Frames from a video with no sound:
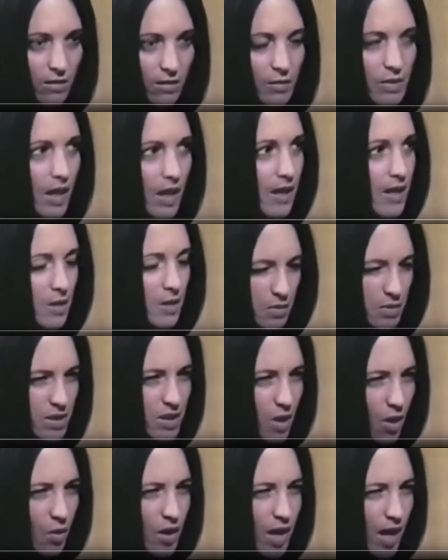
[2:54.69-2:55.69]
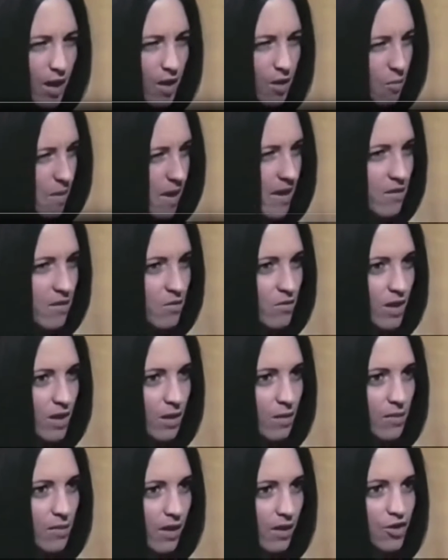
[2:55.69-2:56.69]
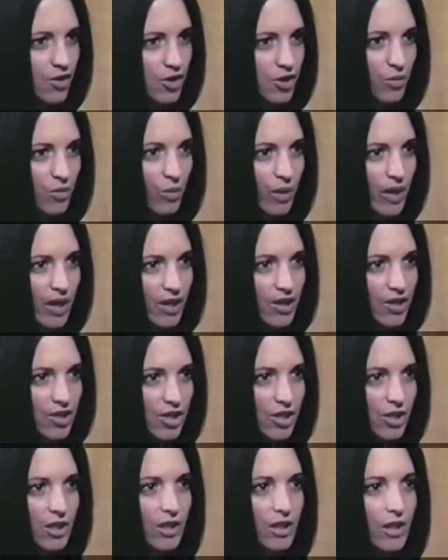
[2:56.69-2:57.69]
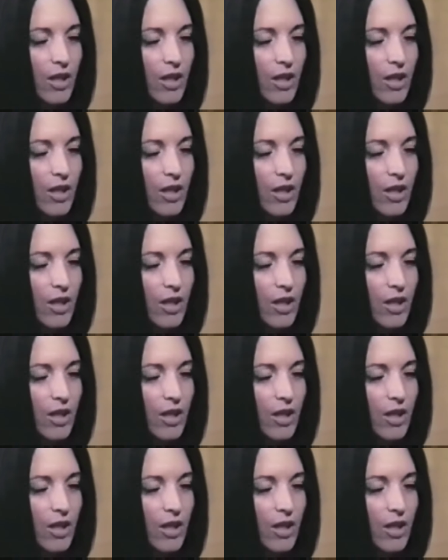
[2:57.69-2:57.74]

I think it was cocaine or methadone, I'm not sure which.